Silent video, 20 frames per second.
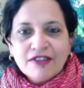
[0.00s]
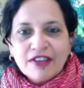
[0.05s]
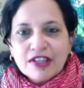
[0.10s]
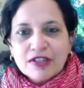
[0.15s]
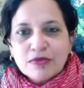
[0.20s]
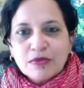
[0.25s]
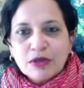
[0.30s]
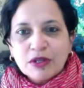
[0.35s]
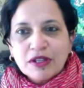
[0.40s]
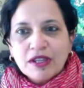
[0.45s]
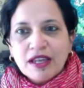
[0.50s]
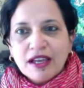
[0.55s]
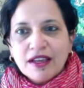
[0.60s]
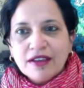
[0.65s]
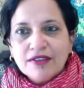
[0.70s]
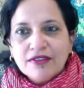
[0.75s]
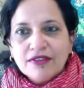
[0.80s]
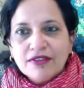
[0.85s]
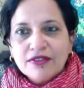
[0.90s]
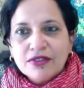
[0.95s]
Facebook
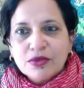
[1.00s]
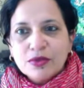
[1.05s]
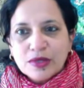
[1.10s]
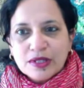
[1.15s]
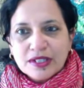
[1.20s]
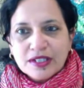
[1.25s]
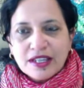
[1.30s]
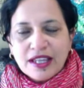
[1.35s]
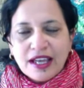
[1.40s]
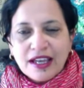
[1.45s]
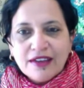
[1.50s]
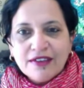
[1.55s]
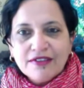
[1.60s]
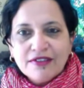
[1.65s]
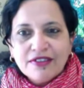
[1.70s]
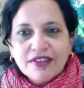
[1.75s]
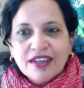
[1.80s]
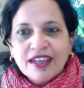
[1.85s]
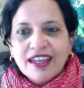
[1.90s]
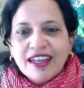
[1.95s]
Live, Twitter
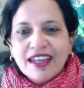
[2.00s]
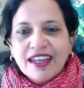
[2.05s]
Live.